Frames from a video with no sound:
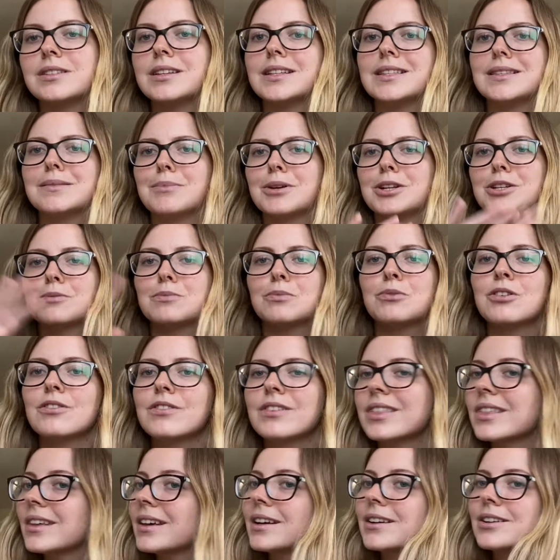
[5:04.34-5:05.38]
it's much more of a
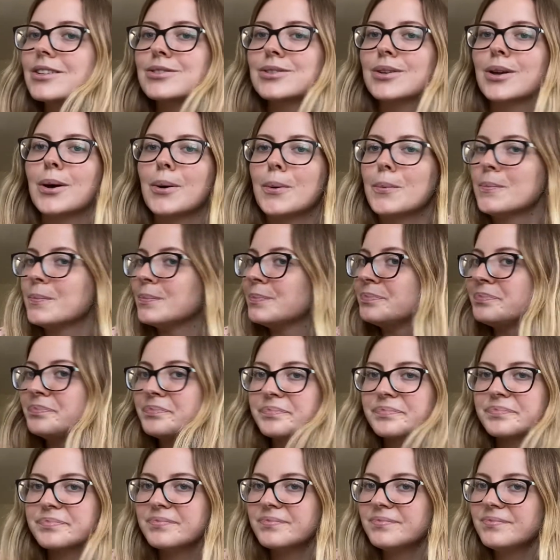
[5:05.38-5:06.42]
thing. So
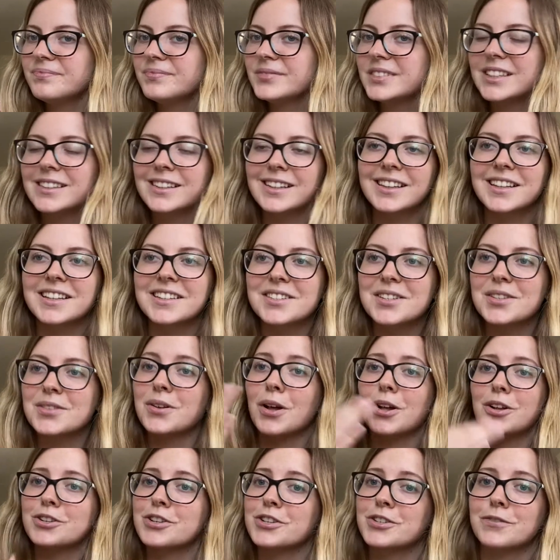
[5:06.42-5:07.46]
this is
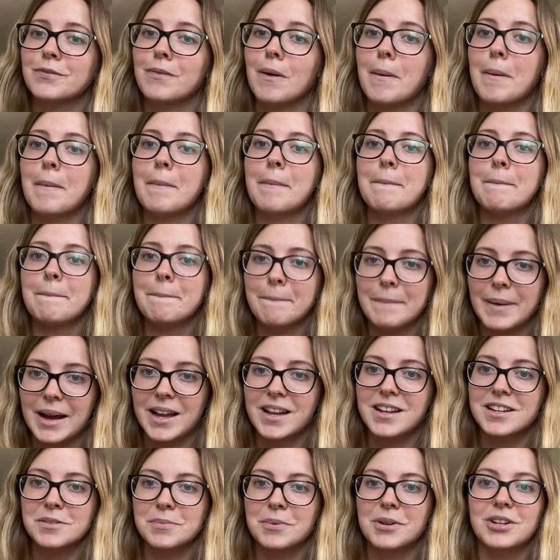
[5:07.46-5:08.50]
all just from my
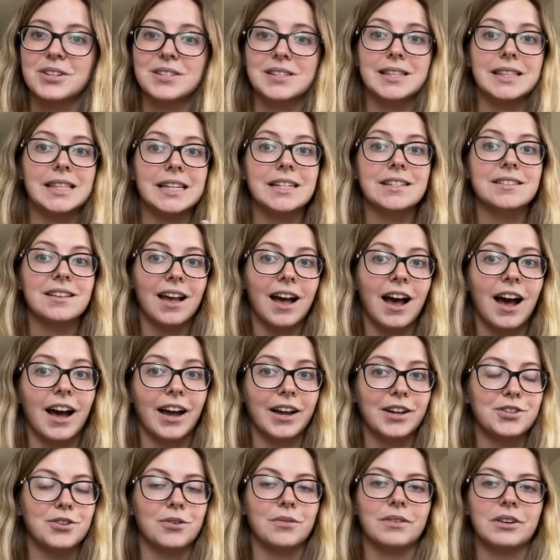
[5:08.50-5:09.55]
experience and things I
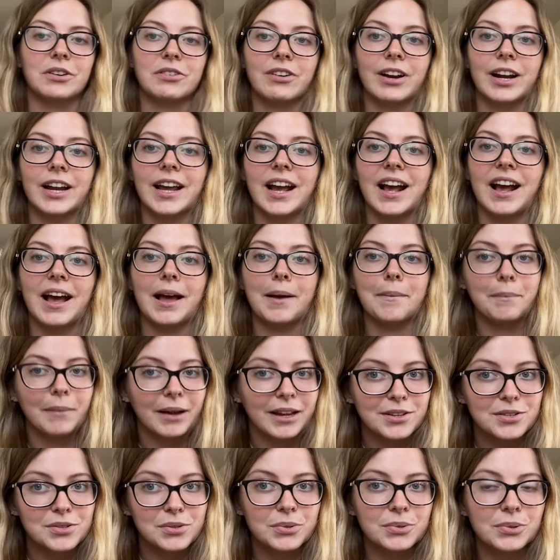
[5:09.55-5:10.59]
don't regret at
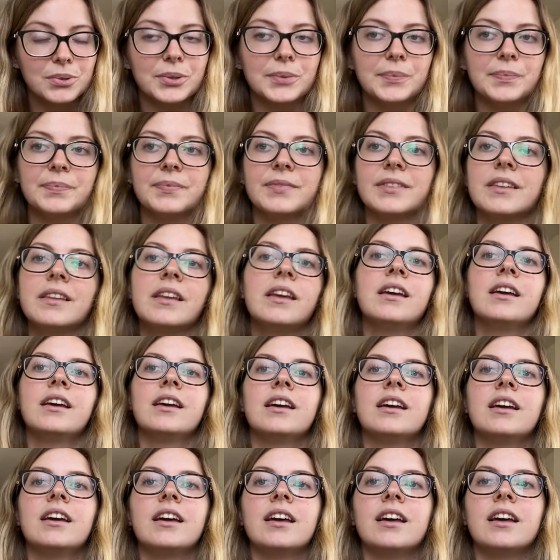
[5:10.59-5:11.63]
my school.
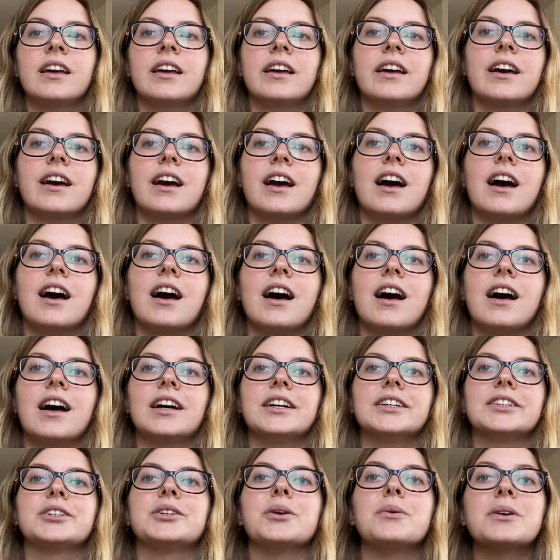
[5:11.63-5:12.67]

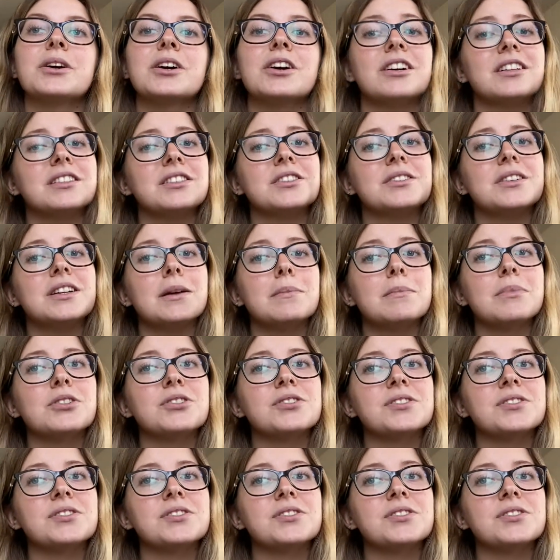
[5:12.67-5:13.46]
Uh, going on to number